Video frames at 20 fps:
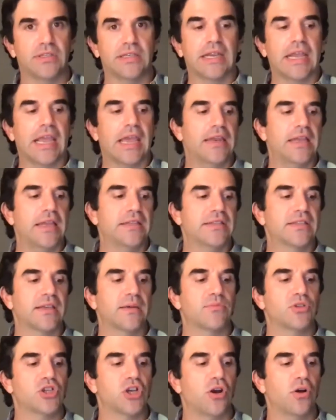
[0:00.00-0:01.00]
And again, in
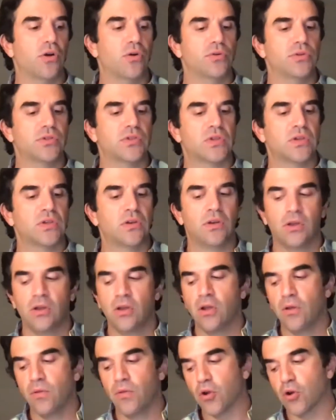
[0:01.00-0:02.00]
some shows,
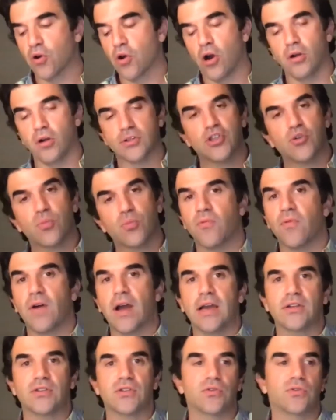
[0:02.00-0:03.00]
they're called
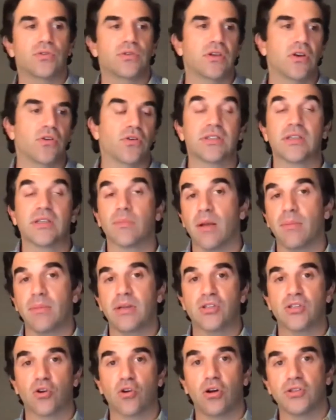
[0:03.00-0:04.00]
supervisors, or some
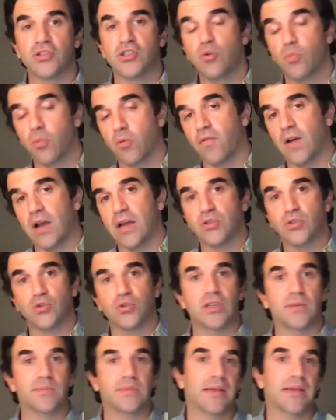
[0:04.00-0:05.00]
companies are called supervisors.
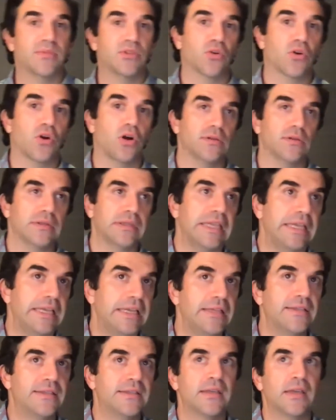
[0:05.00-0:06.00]
Sometimes they're called
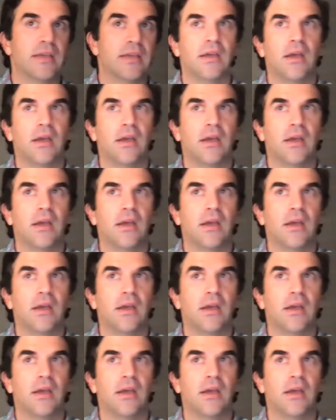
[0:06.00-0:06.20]
leads.